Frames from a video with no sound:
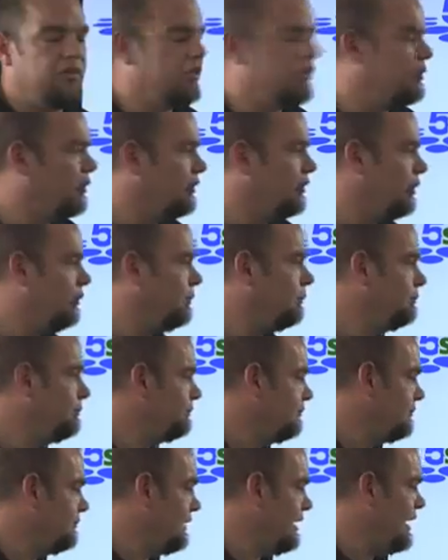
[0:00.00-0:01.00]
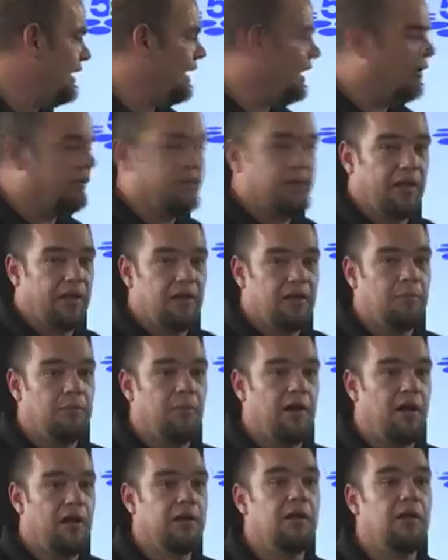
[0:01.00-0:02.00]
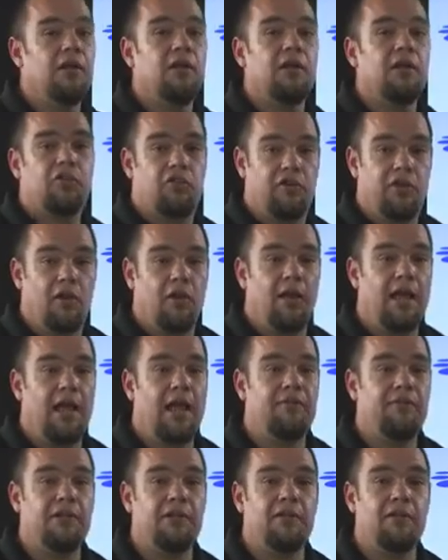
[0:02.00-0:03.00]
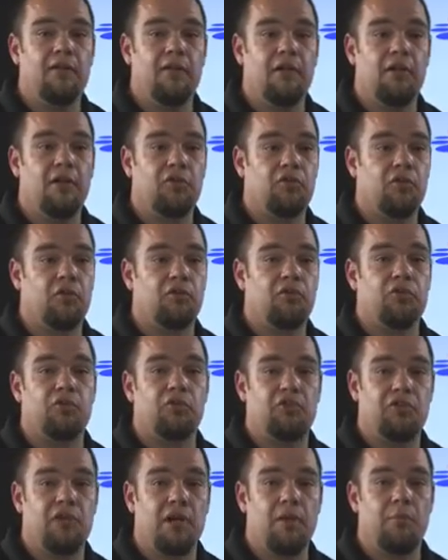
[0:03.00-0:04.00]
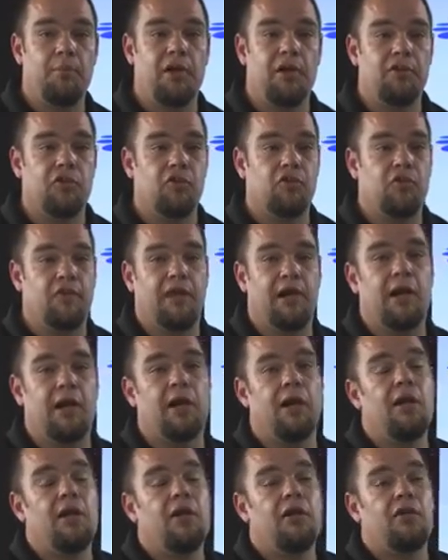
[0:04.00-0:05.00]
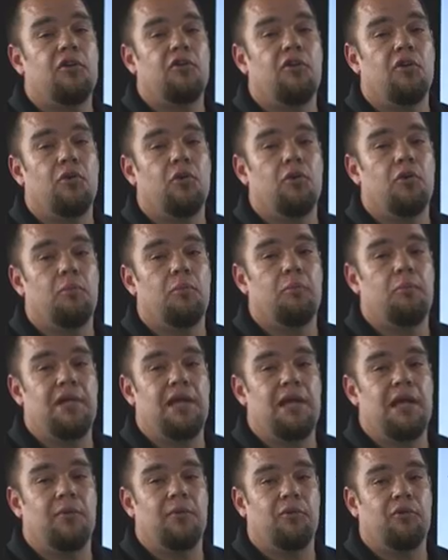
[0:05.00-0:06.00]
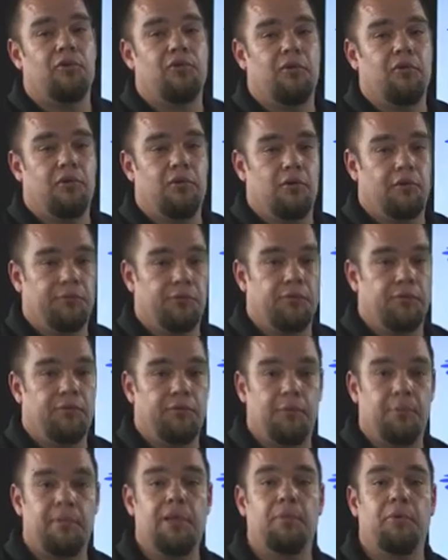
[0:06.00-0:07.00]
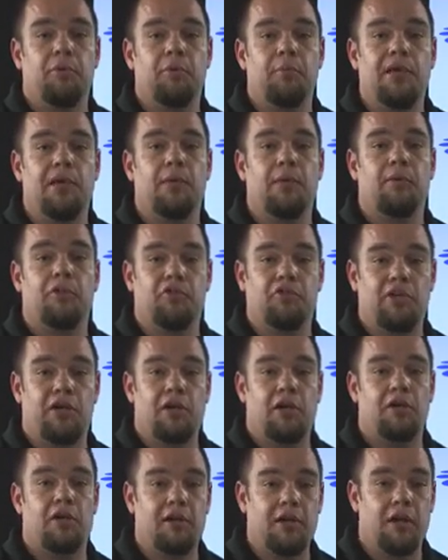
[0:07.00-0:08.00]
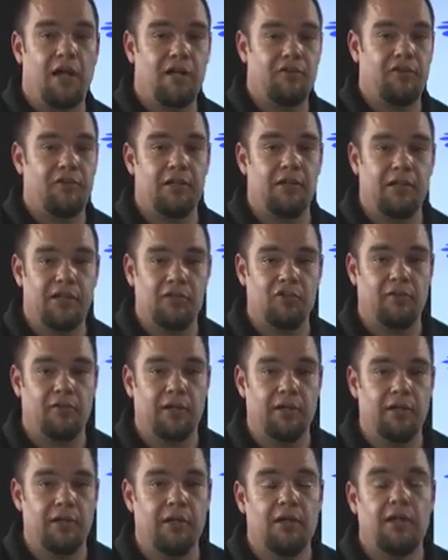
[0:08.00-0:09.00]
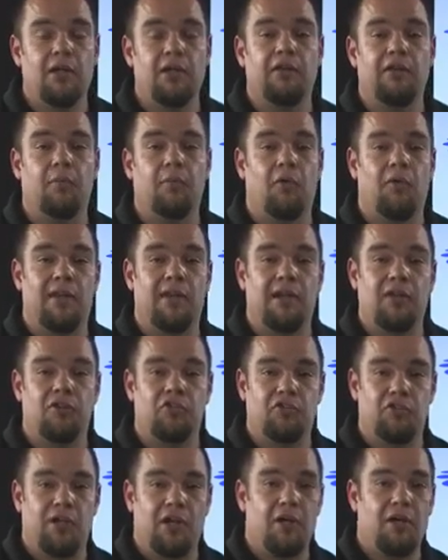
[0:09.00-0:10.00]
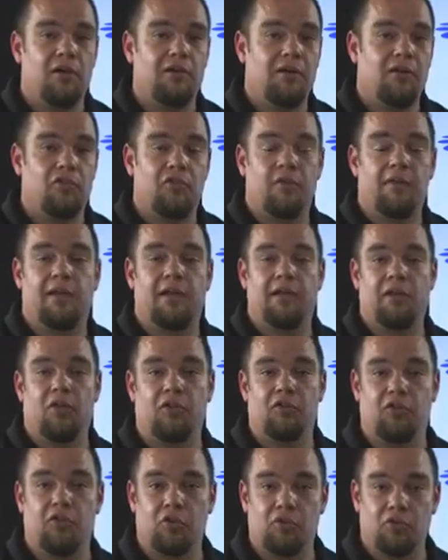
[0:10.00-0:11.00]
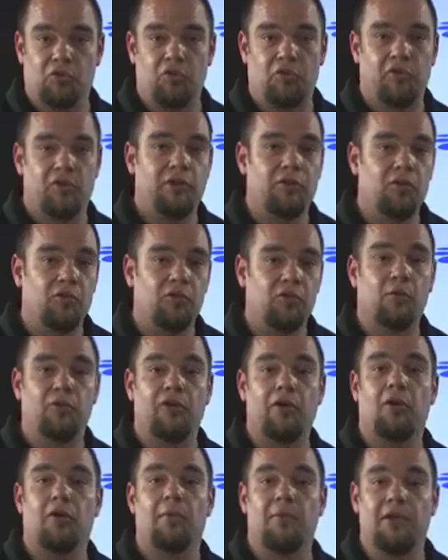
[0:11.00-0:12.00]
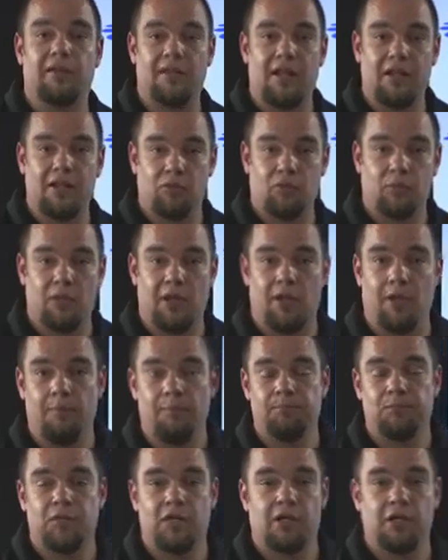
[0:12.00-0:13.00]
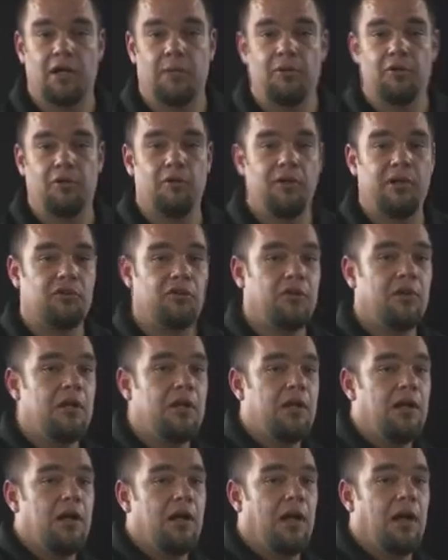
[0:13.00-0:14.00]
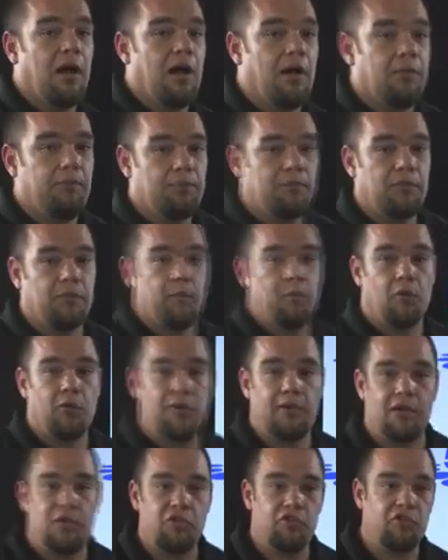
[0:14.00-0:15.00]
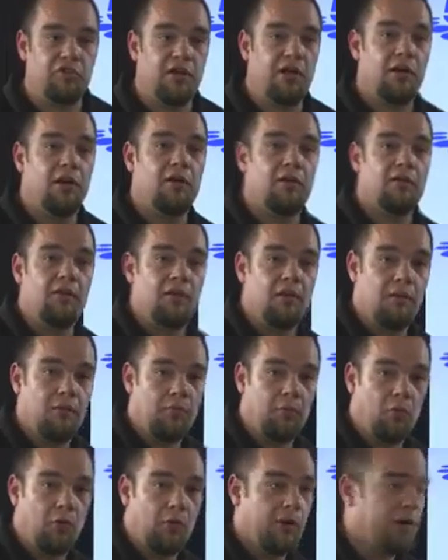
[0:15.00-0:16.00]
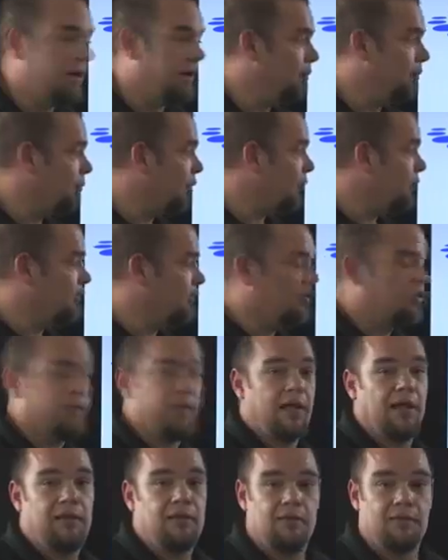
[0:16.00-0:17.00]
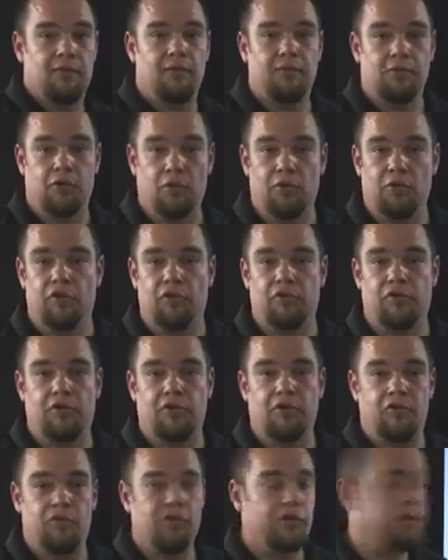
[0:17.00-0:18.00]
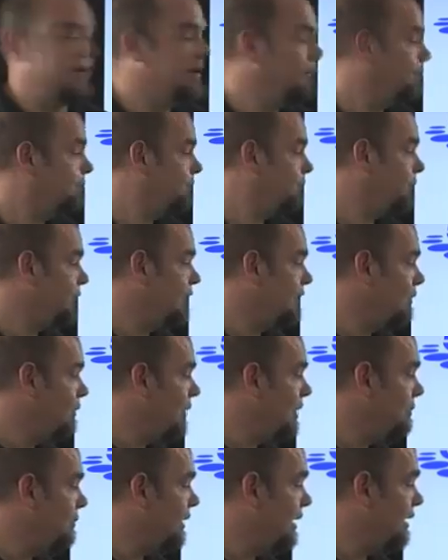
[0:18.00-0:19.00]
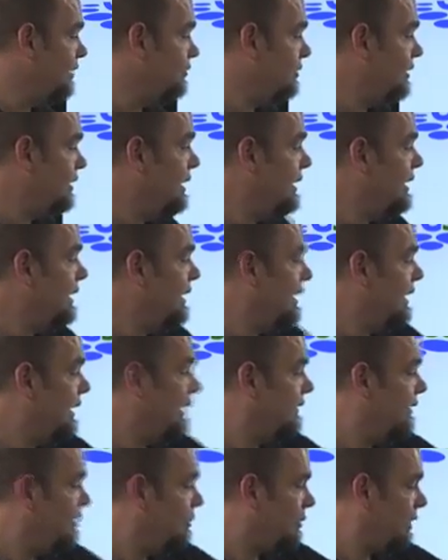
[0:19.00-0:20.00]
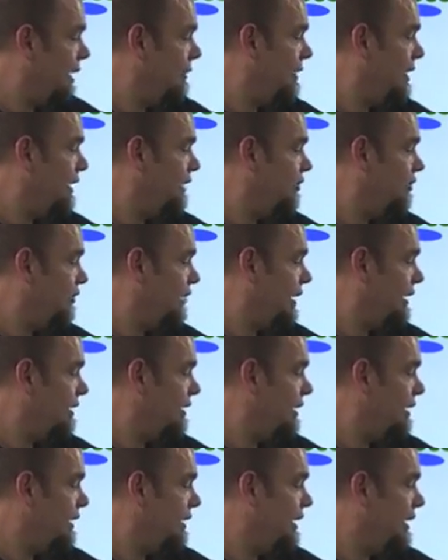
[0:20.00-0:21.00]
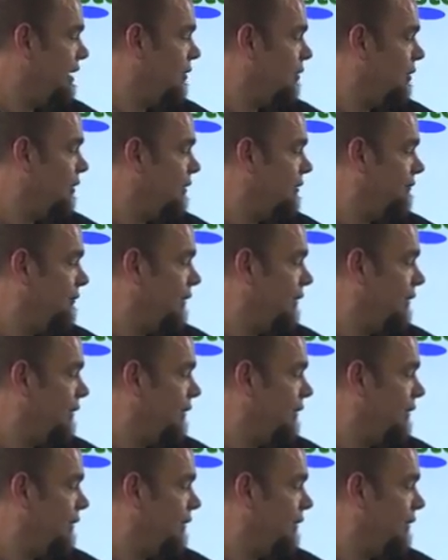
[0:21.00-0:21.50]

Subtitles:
that's a little outdated, but still having the social share buttons there to be able to, for people to be able to share your content easily. The more that it's shared, there's a thing called social signals. We'll talk about that as well in a couple of weeks. The more that it's shared, the more importance that Google is going to see in your web page. And then primary and secondary keyword